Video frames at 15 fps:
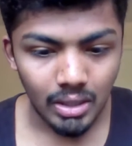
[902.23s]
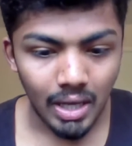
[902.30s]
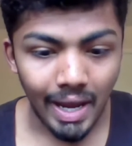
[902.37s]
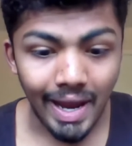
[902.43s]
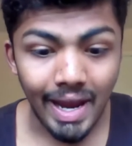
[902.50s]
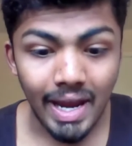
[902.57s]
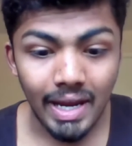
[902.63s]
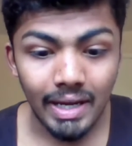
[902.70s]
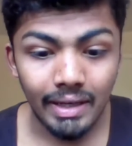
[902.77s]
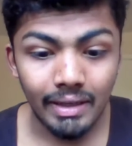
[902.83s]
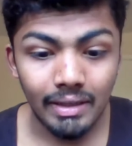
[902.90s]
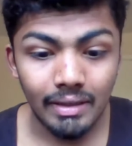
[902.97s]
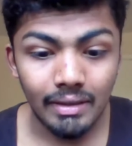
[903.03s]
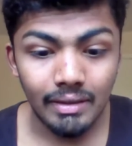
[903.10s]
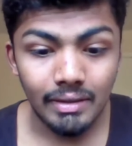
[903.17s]

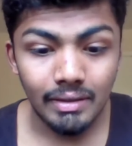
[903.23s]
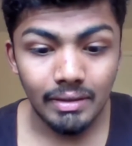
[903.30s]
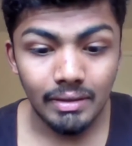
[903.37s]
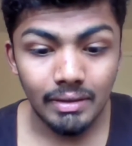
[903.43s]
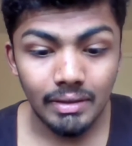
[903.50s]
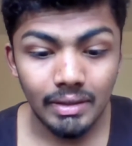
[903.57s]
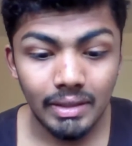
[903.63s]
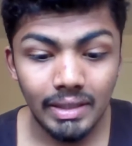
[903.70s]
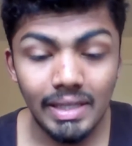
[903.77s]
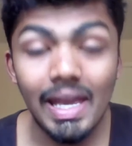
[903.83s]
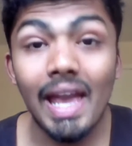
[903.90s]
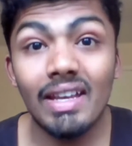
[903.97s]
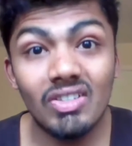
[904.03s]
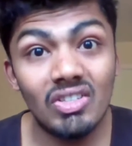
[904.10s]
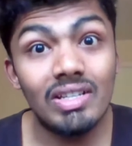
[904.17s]
And He
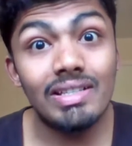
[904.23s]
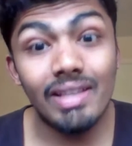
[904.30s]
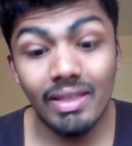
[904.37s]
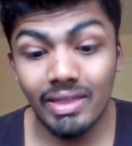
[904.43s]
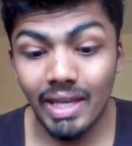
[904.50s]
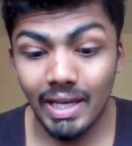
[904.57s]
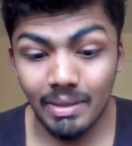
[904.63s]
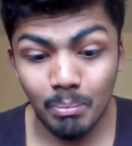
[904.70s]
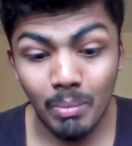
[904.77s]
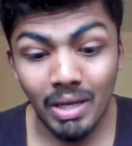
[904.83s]
actually said that.